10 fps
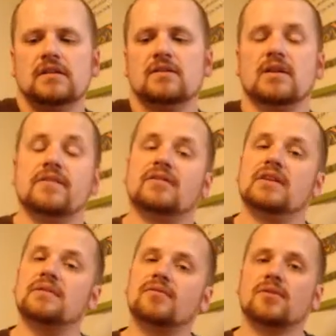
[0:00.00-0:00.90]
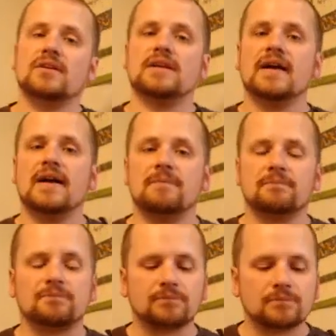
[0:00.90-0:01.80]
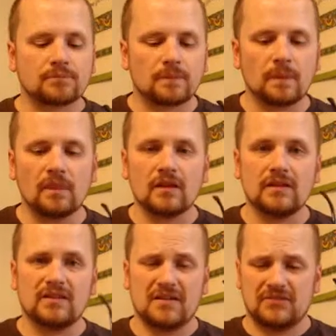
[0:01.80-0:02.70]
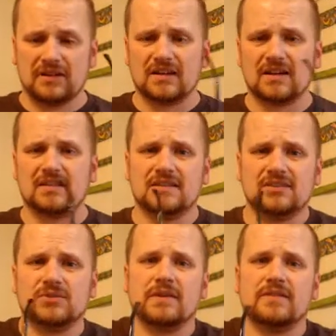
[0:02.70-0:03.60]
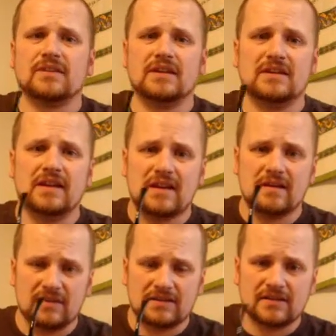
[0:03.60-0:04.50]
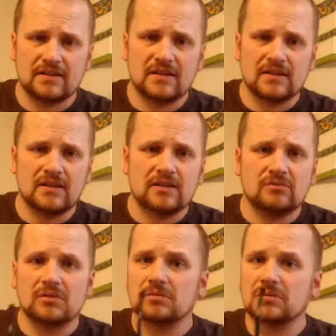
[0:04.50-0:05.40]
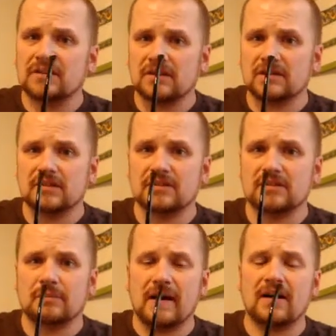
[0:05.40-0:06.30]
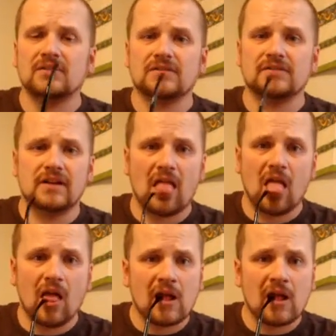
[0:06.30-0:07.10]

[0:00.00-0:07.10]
They don't have a name for it yet. They're having a contest. Whoever can name it will win a pound of it.